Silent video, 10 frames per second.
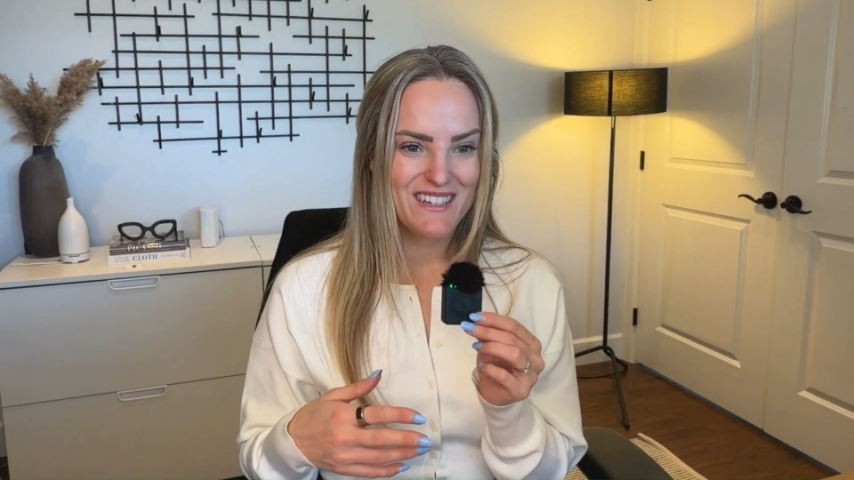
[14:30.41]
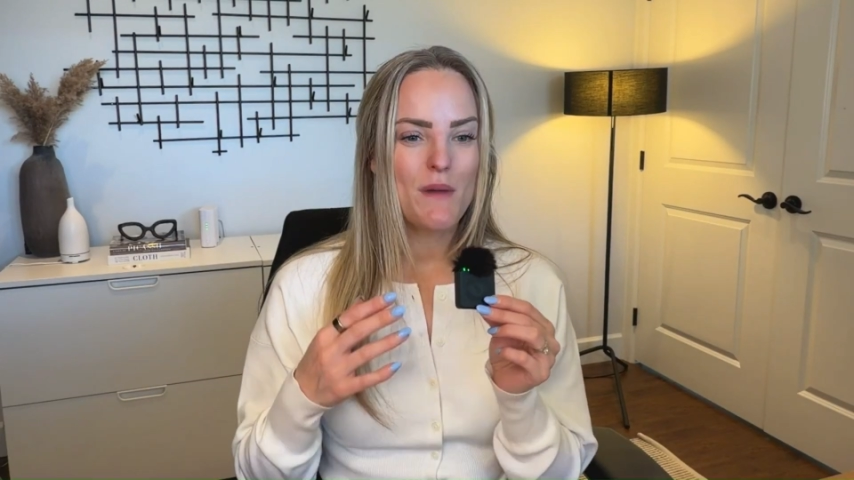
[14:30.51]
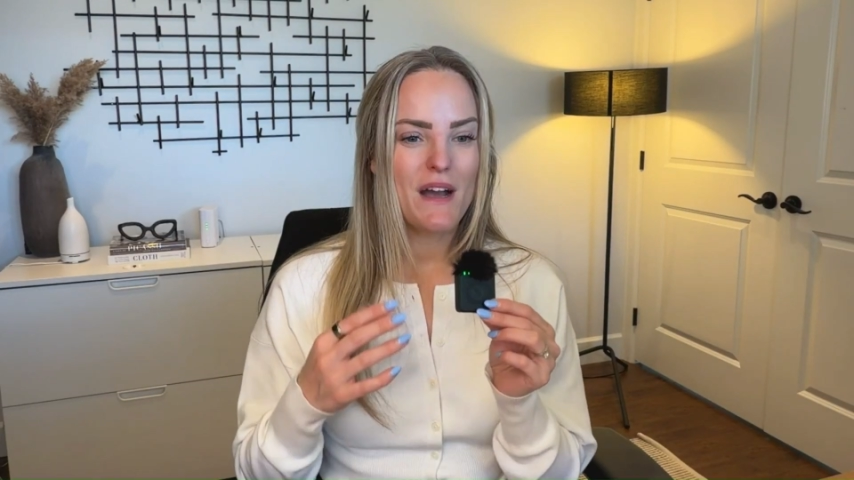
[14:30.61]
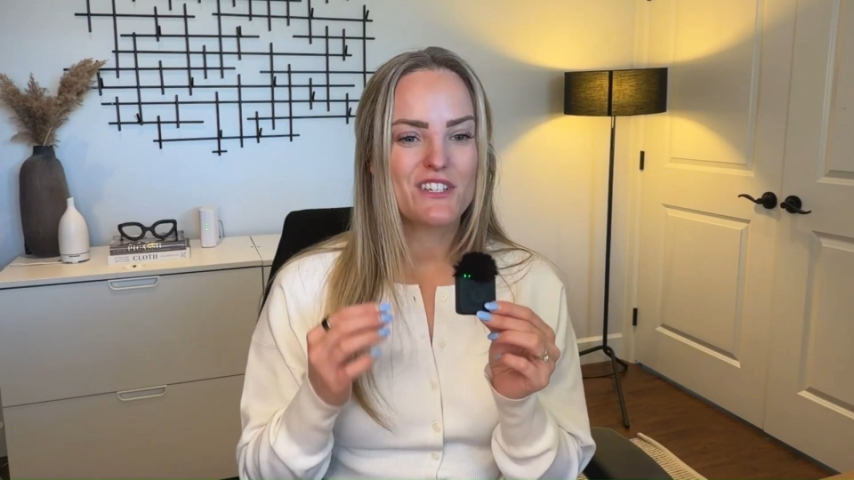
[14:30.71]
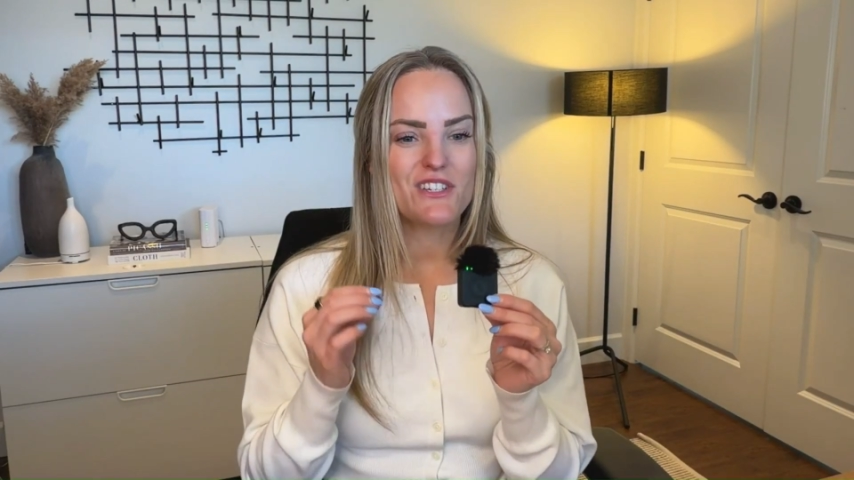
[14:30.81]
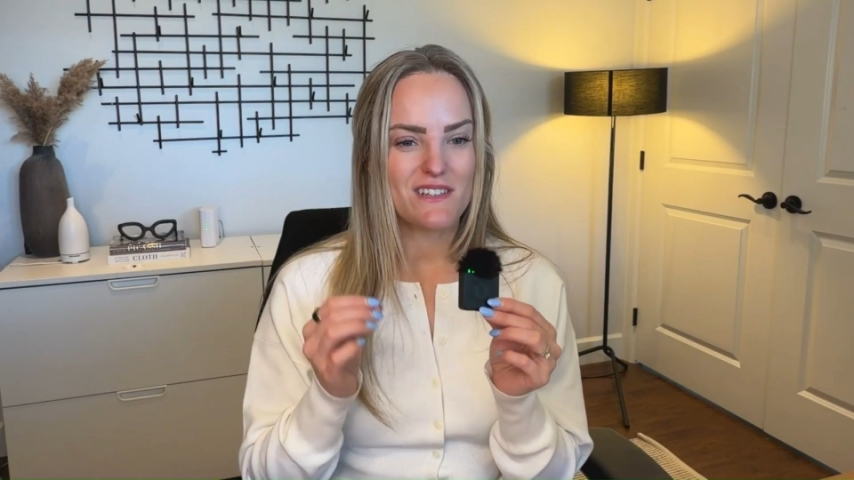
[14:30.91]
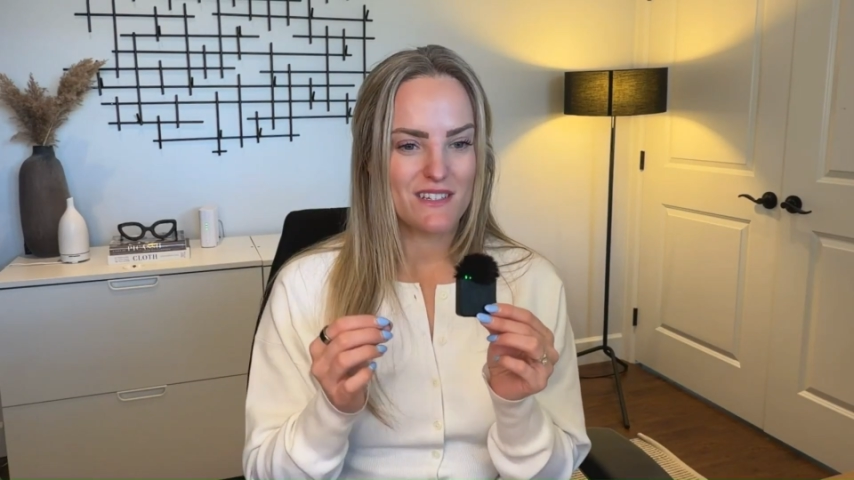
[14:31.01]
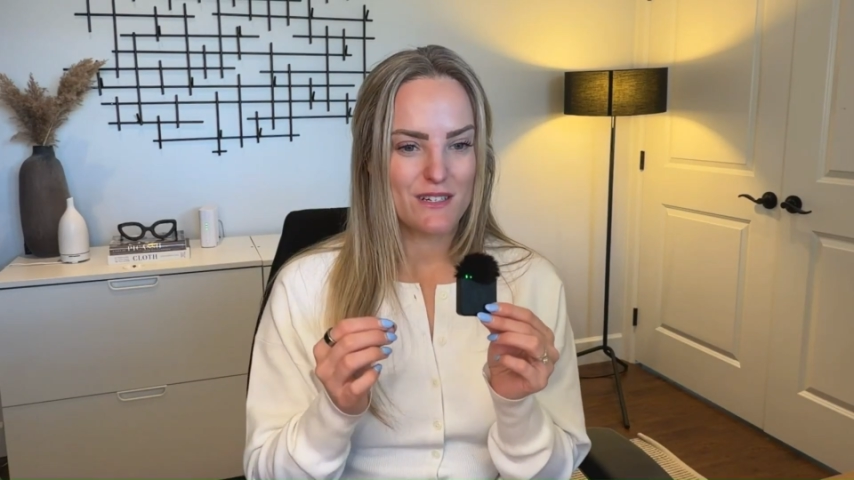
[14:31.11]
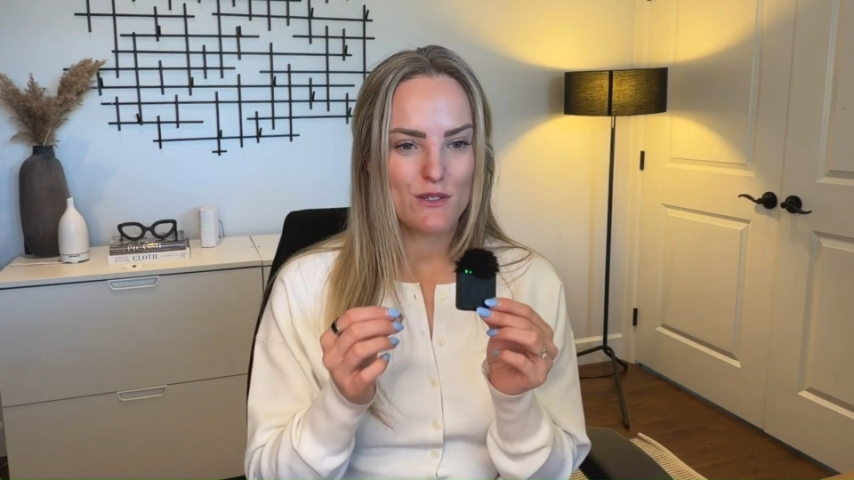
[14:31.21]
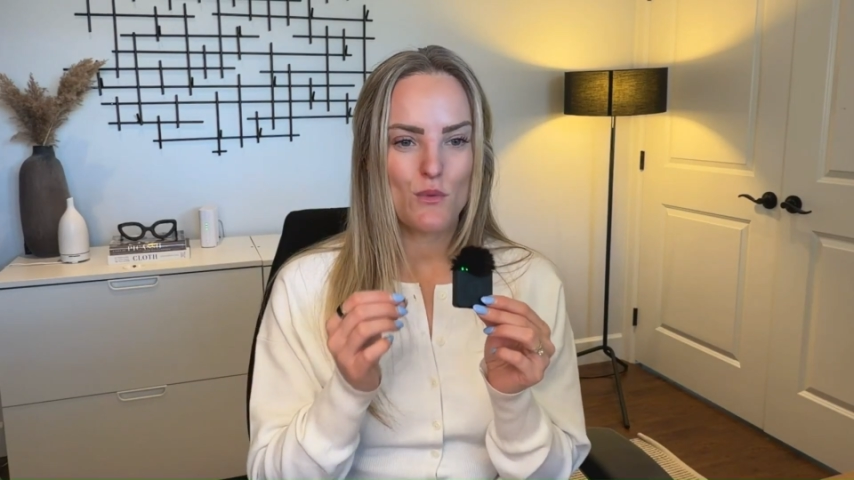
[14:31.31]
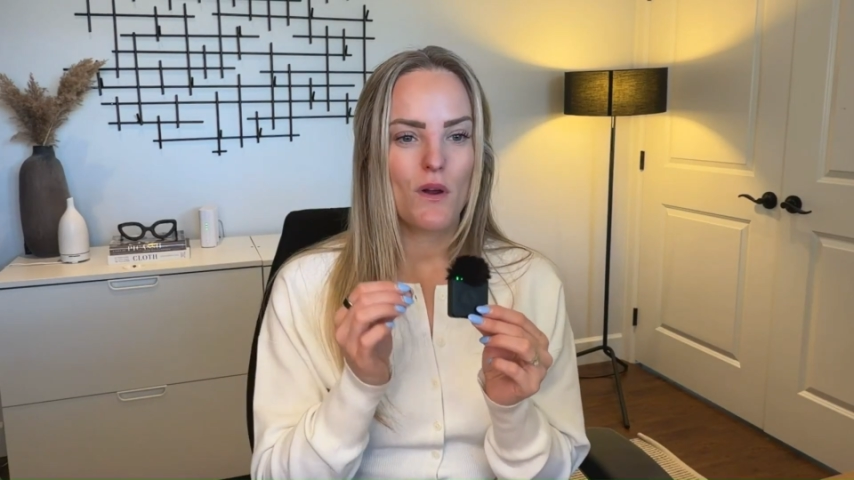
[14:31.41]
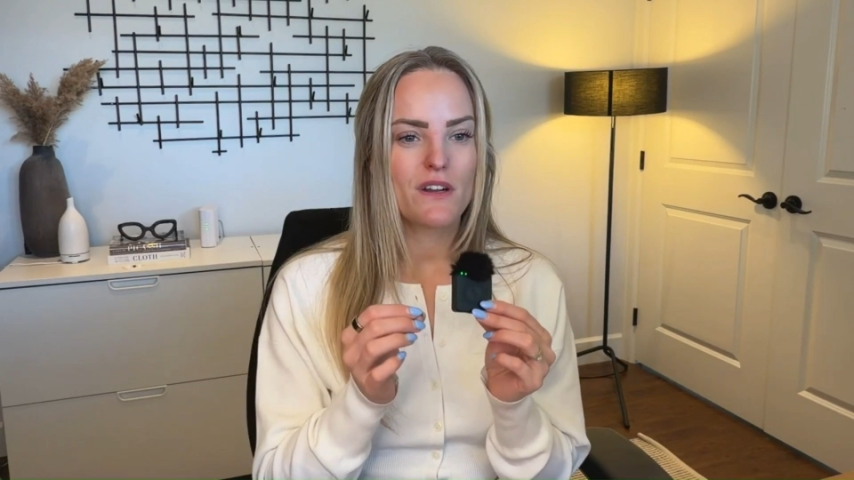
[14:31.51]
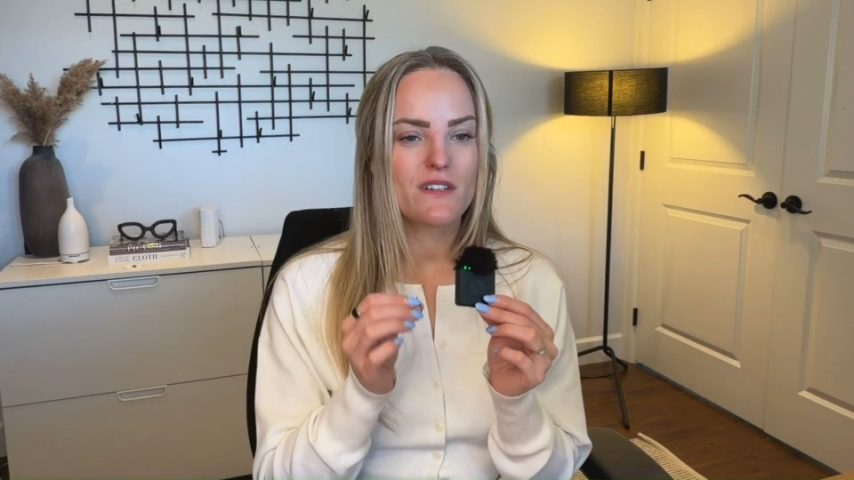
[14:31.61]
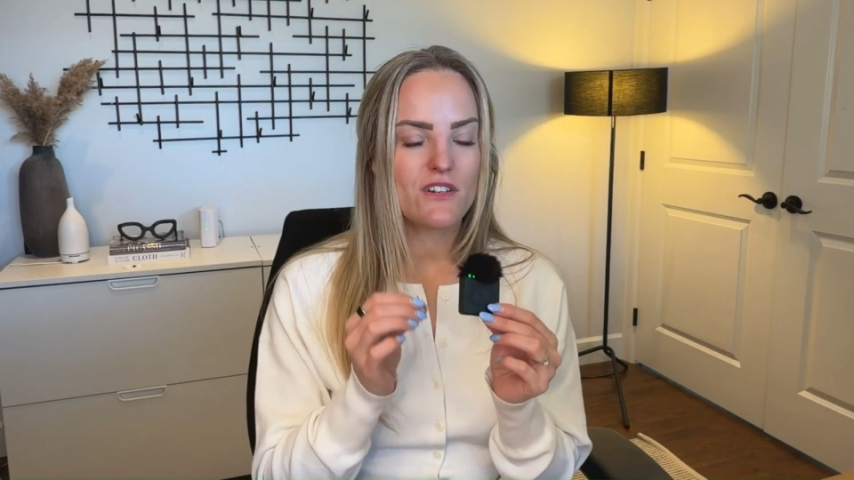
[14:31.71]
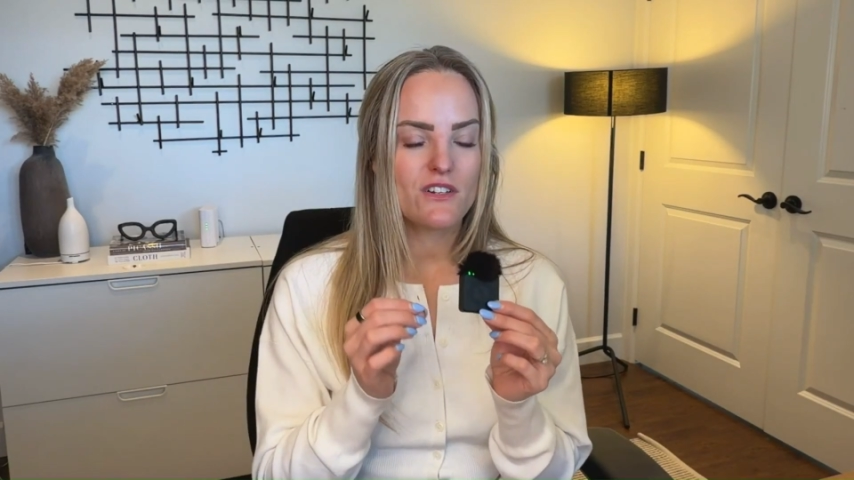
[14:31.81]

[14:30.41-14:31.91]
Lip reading: Much easier. So we're going to start